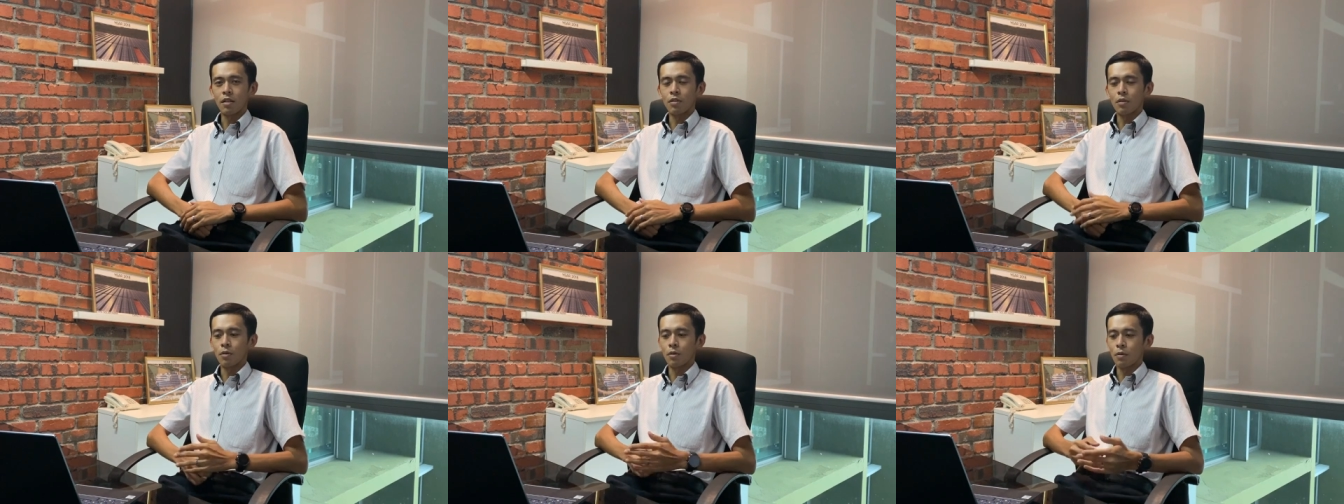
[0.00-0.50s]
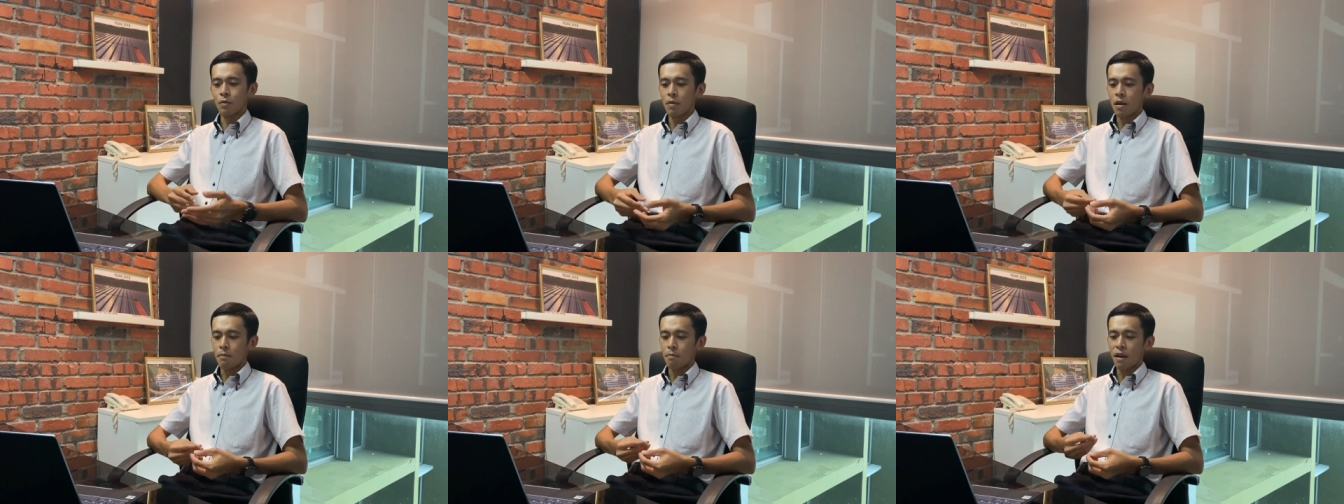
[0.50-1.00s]
So
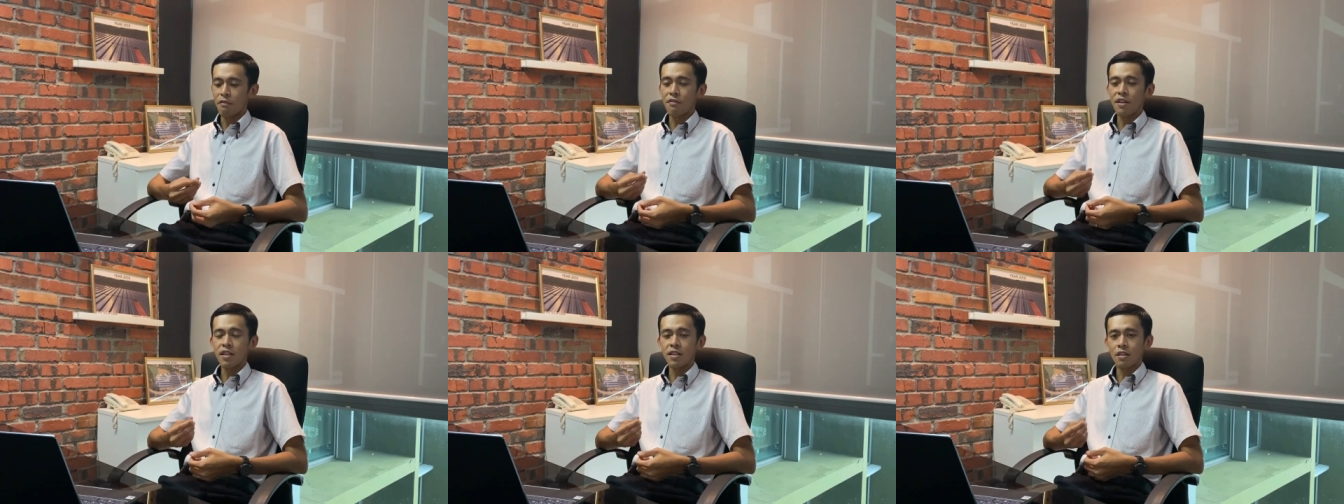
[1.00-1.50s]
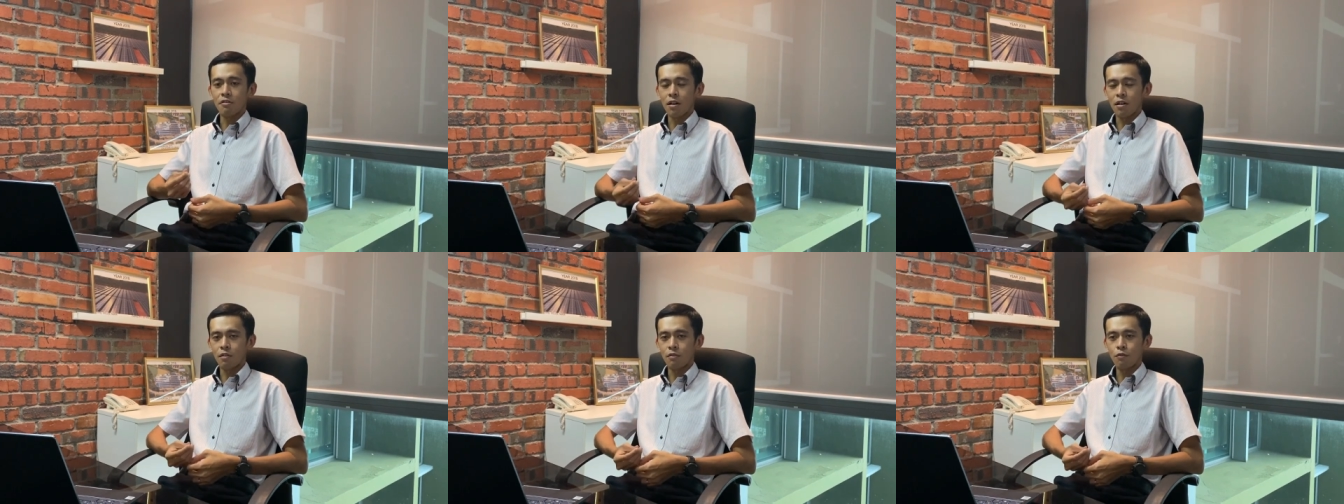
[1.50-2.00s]
by feeding
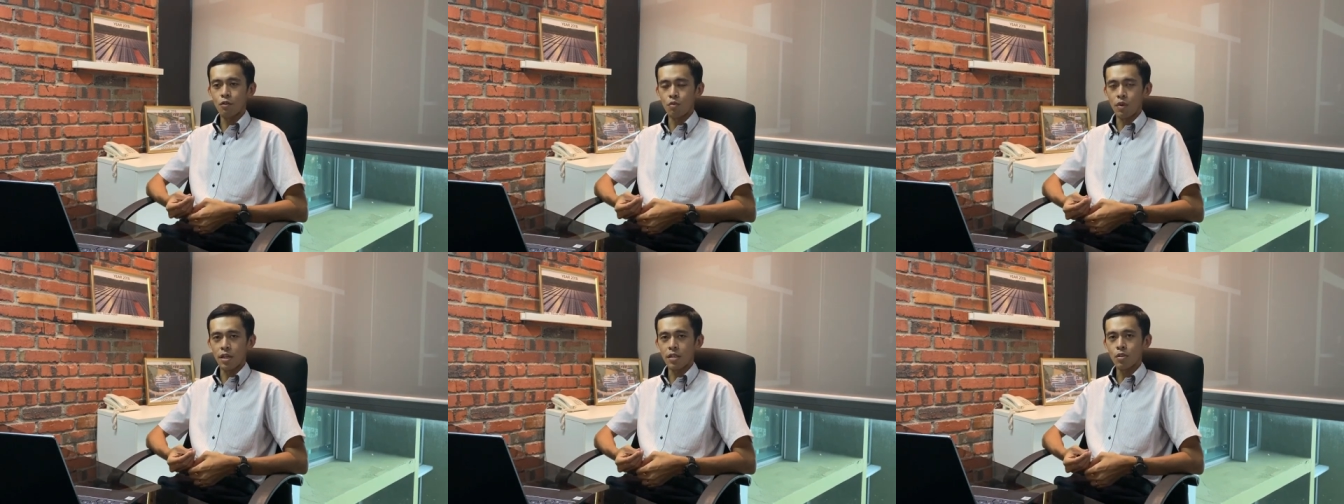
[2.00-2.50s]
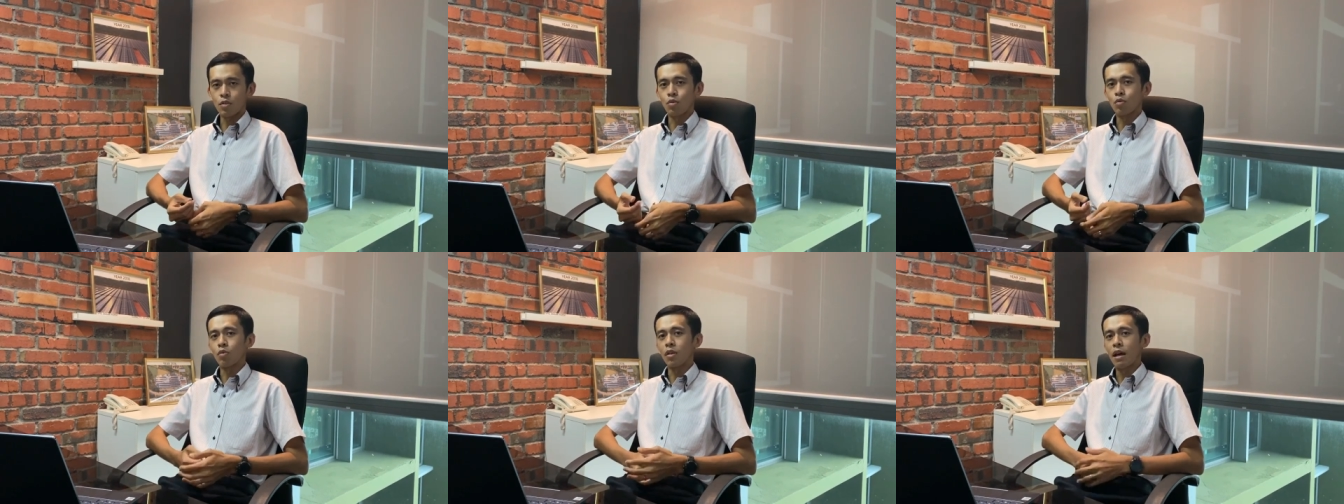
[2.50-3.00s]
the food waste
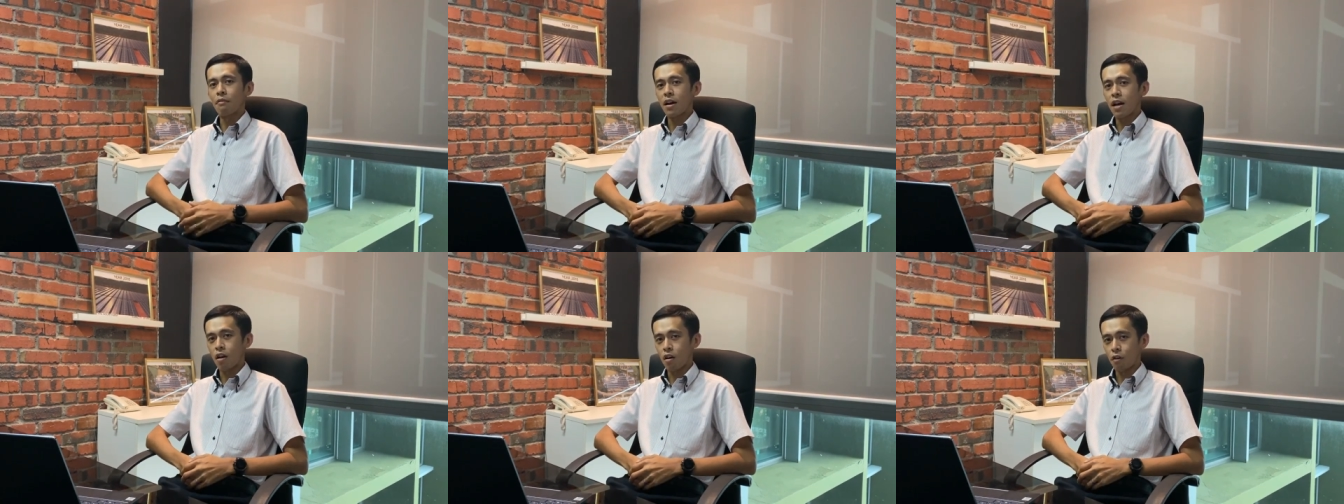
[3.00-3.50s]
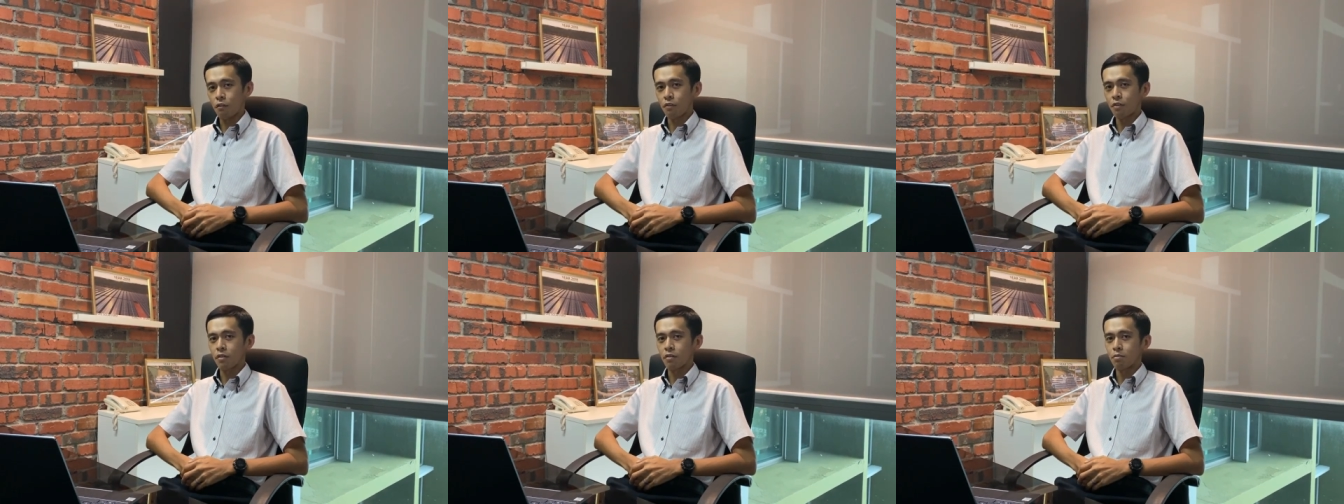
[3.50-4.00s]
to larvae of
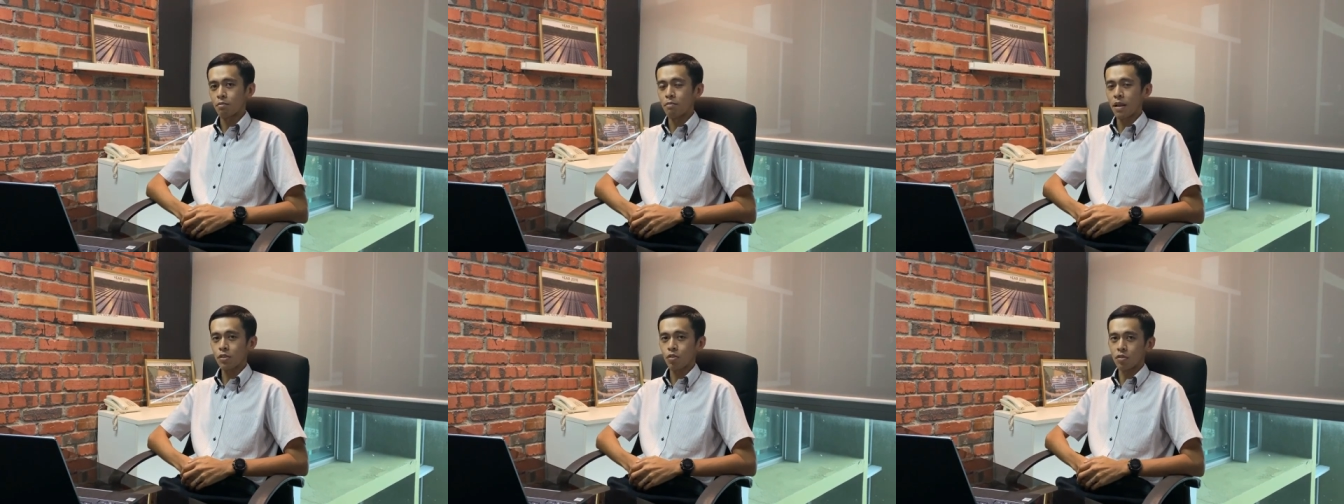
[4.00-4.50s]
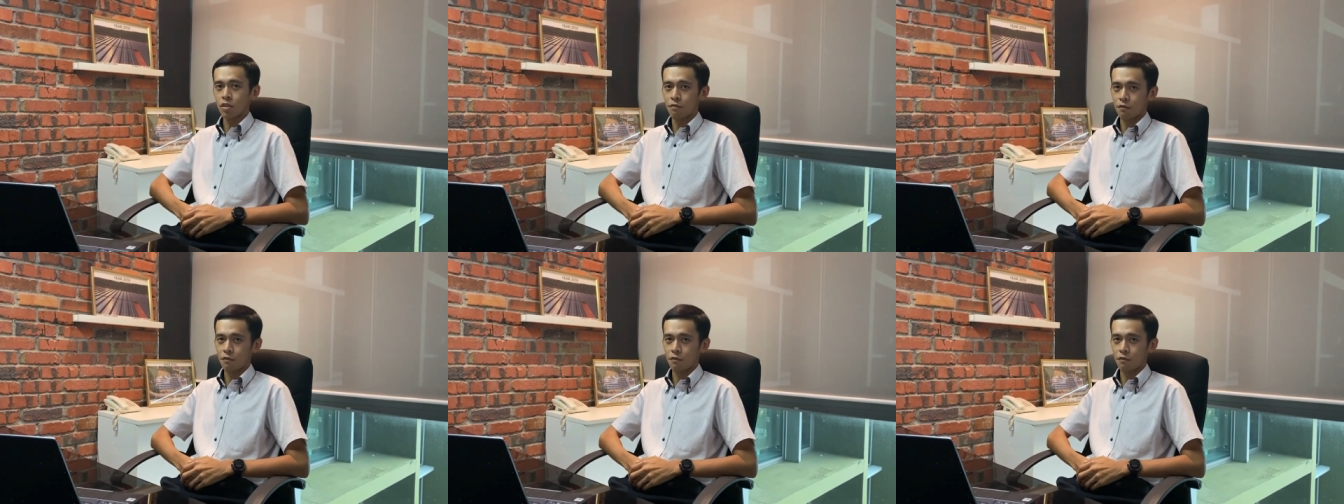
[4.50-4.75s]
black soldier